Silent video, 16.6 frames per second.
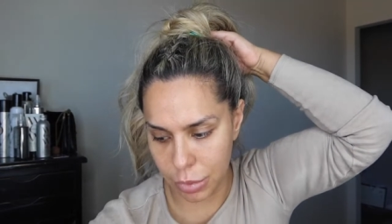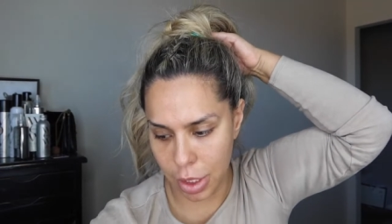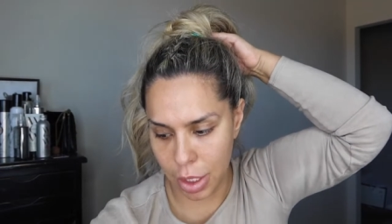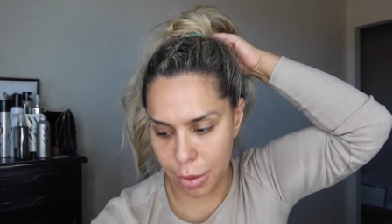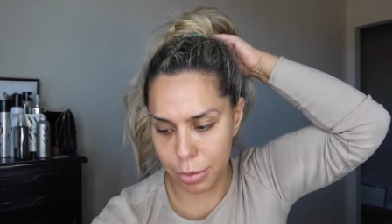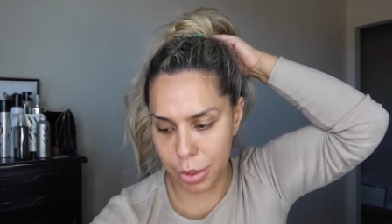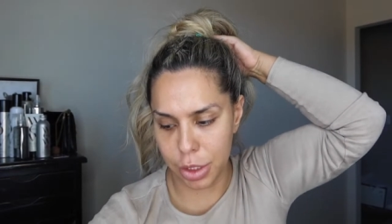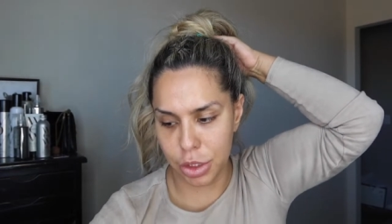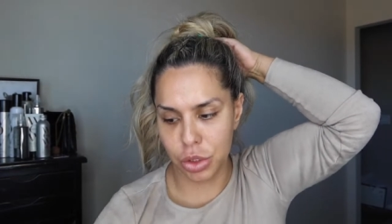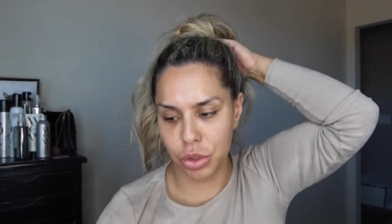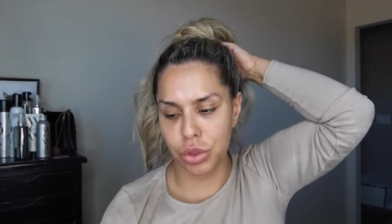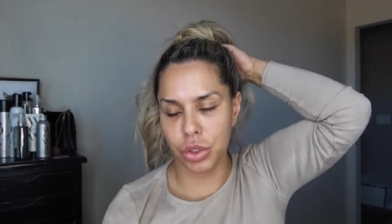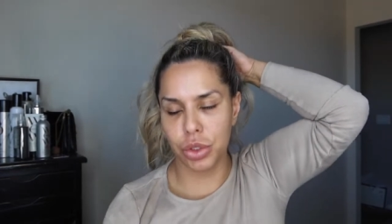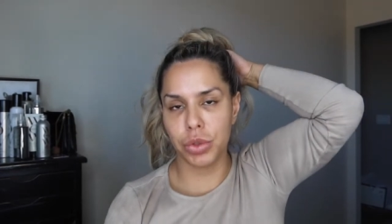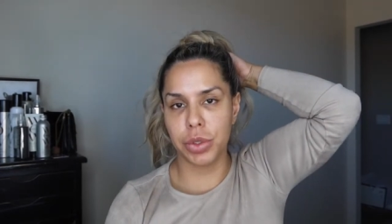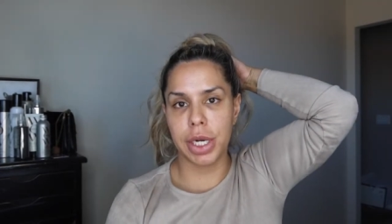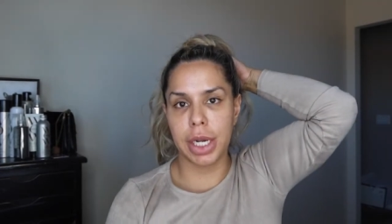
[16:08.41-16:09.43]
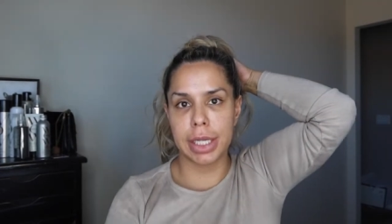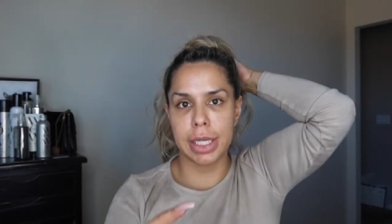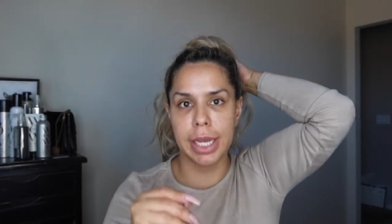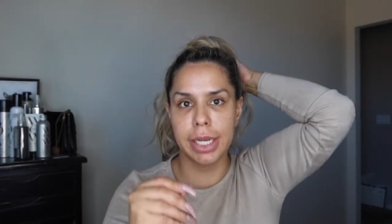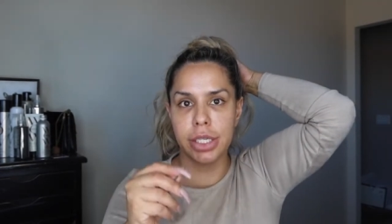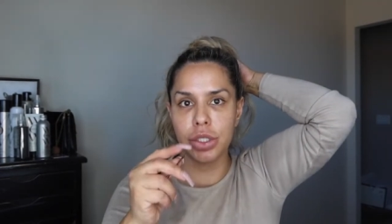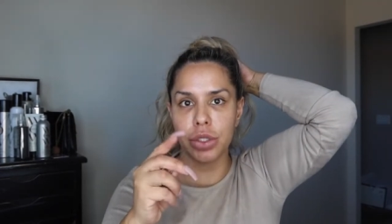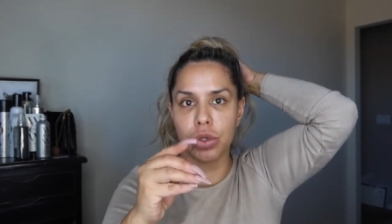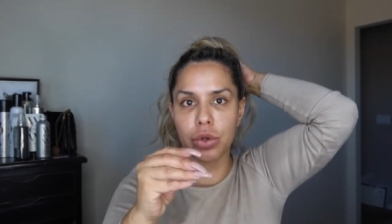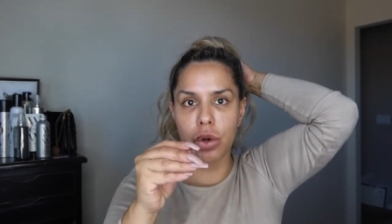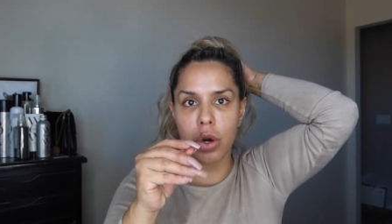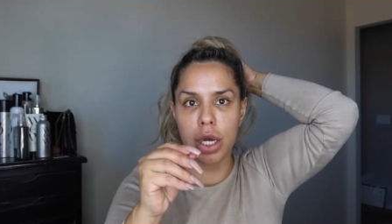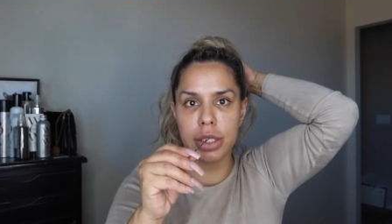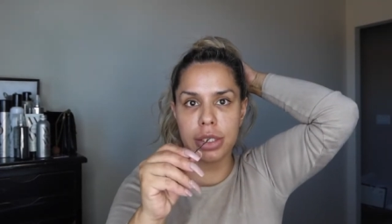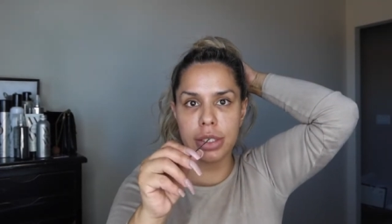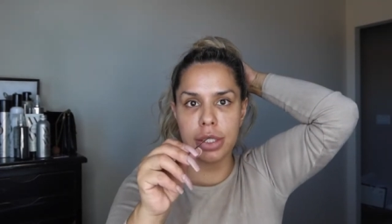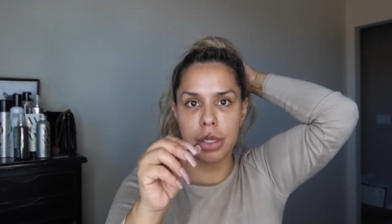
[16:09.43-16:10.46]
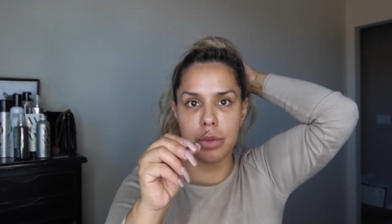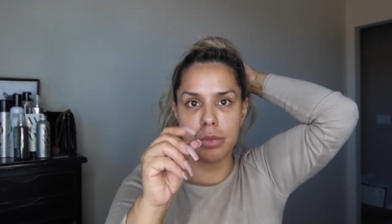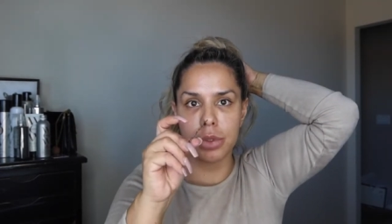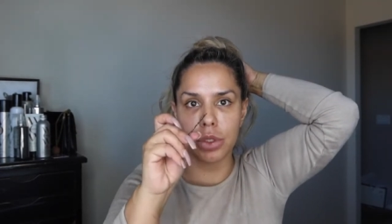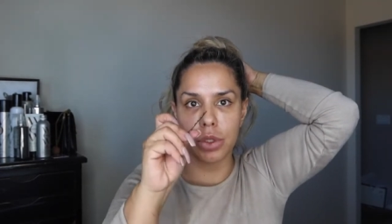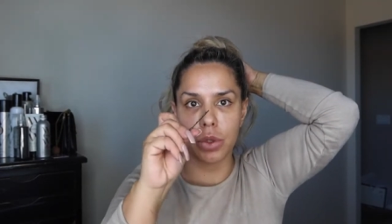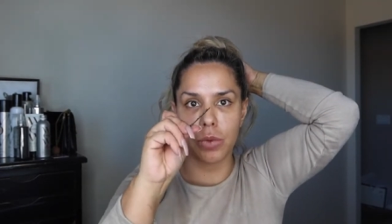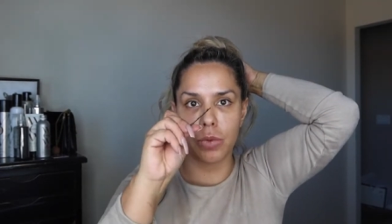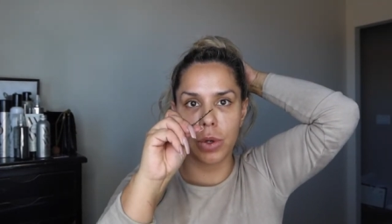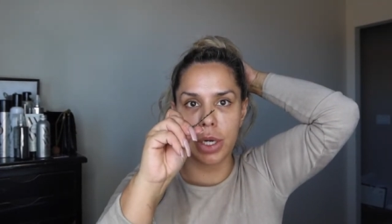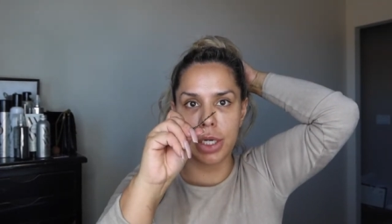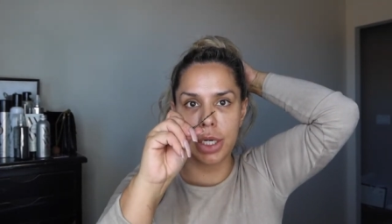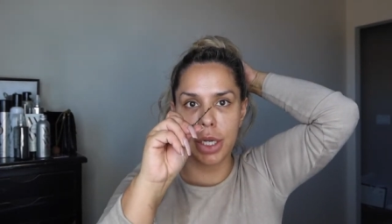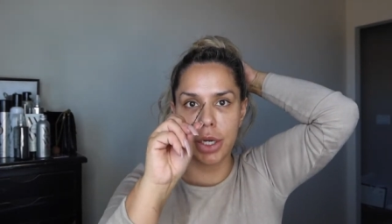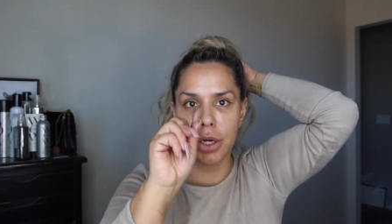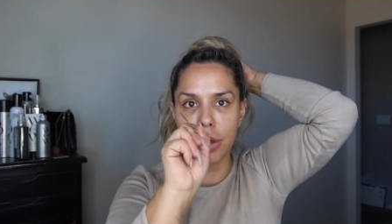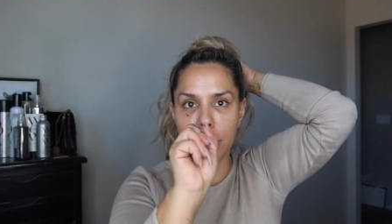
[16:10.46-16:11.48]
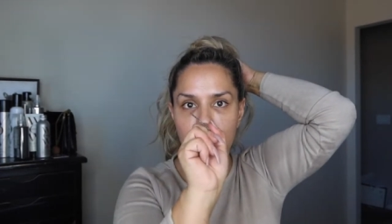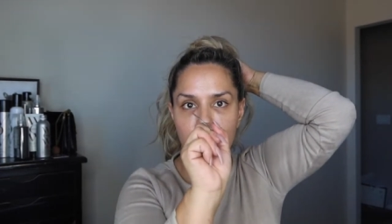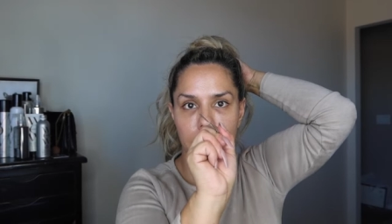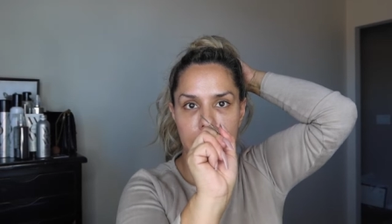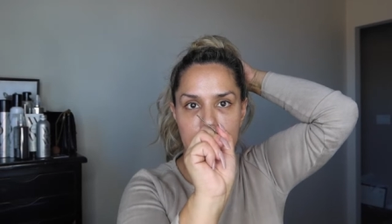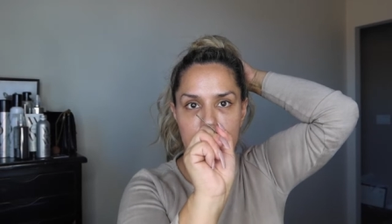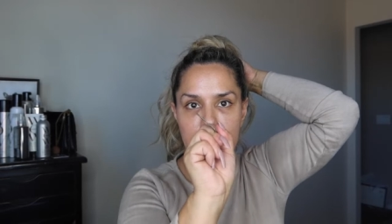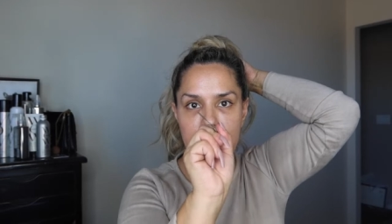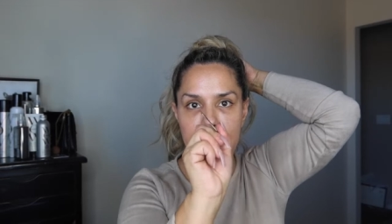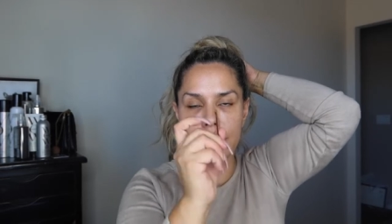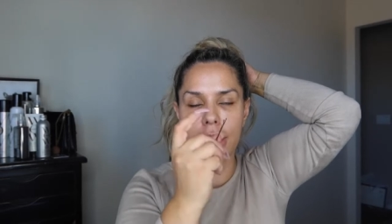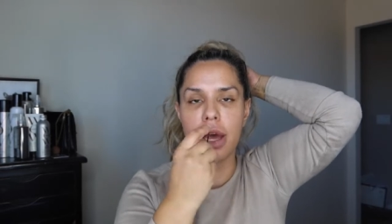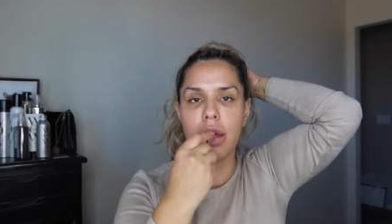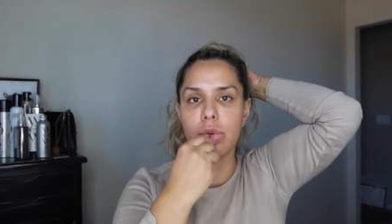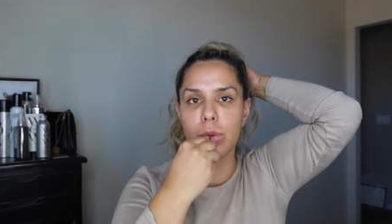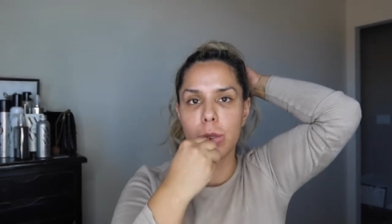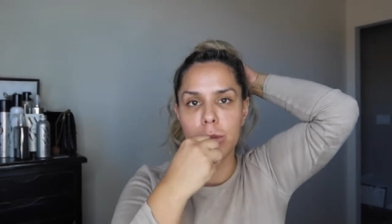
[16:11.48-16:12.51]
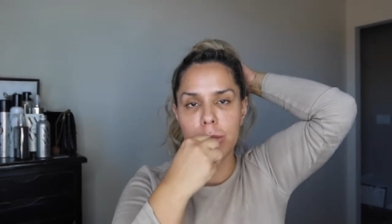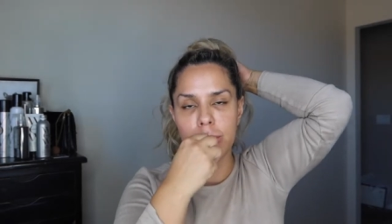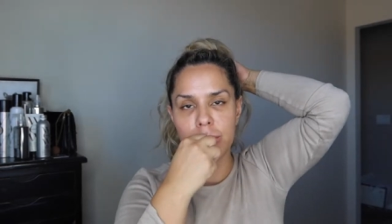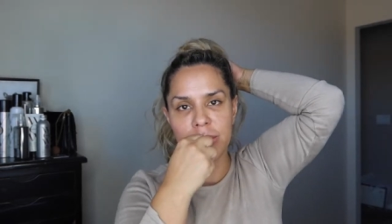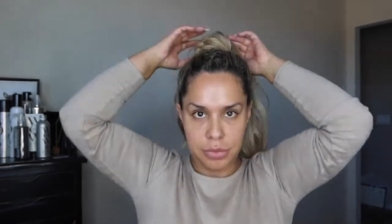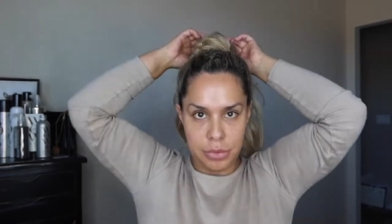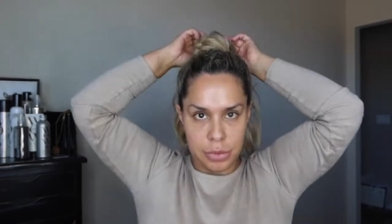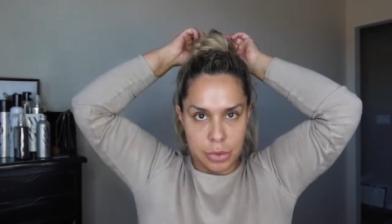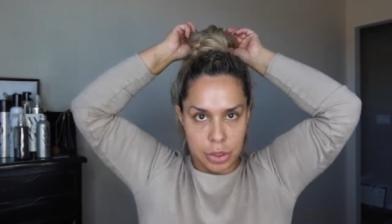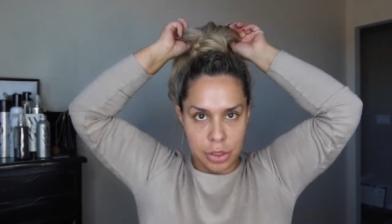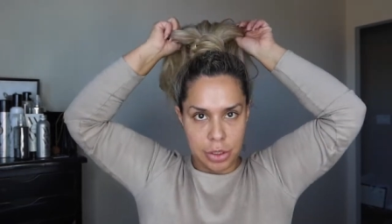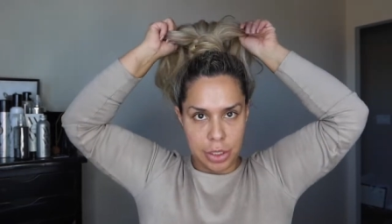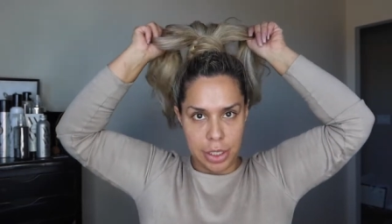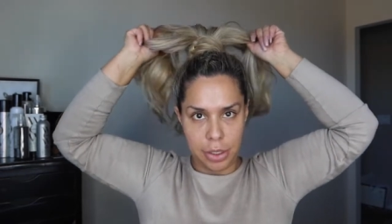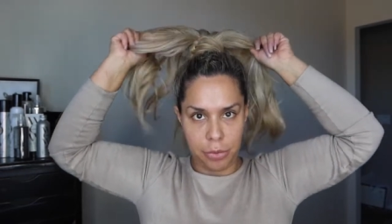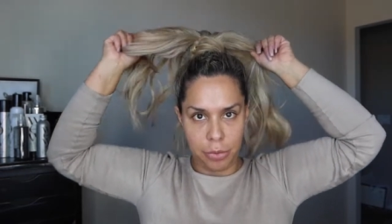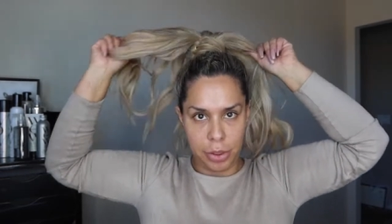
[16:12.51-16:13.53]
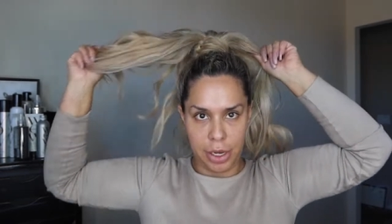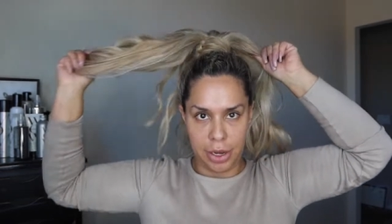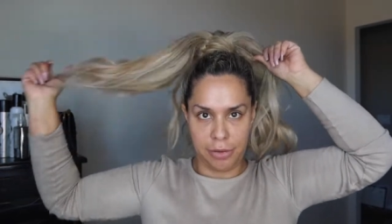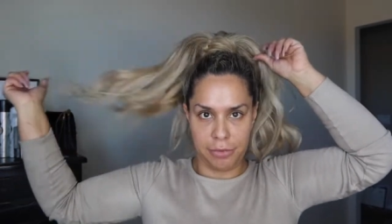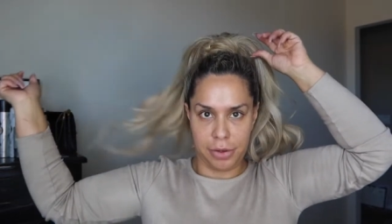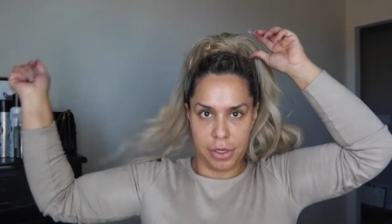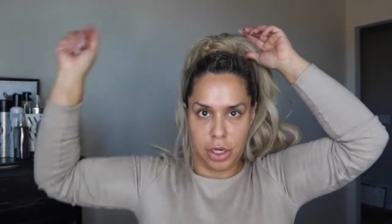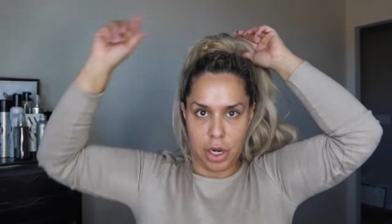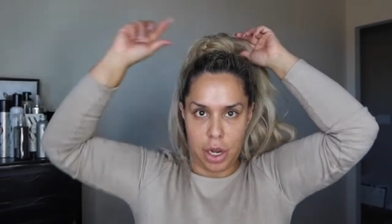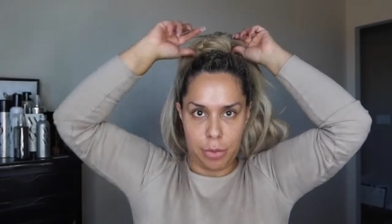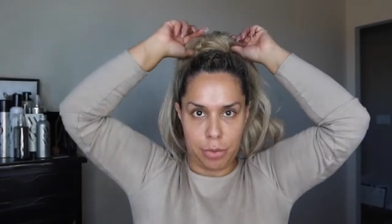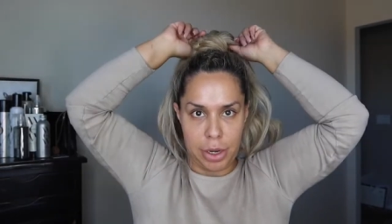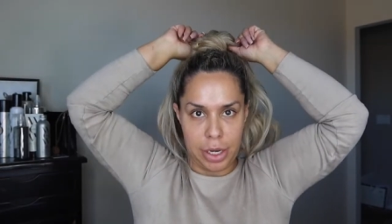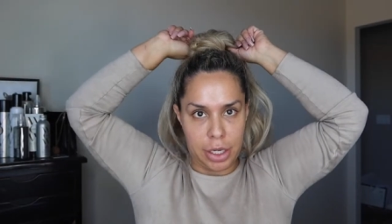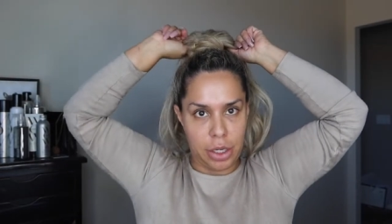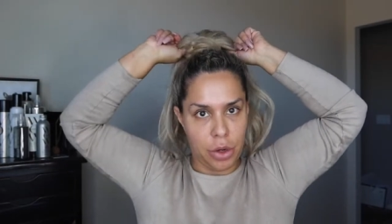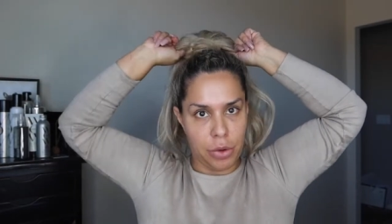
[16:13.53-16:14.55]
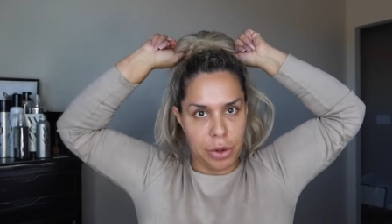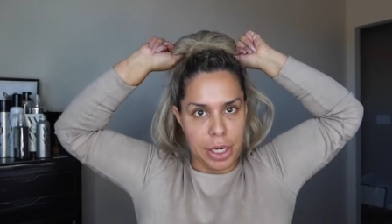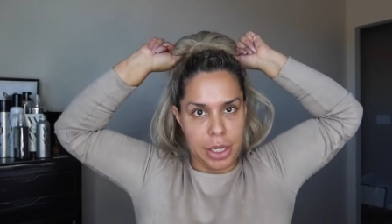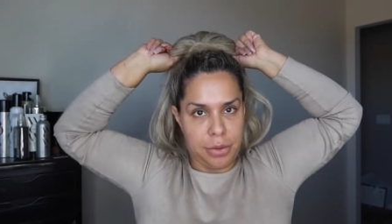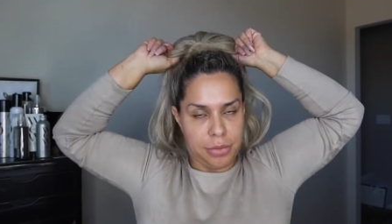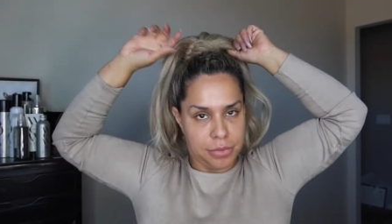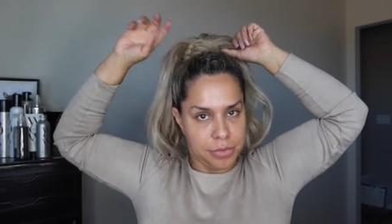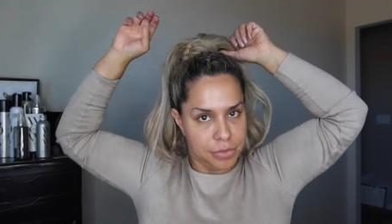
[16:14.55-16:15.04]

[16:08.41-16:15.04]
I'm gonna do two and I like to cross them. So one here, one like that. All right, we have a knot braid going.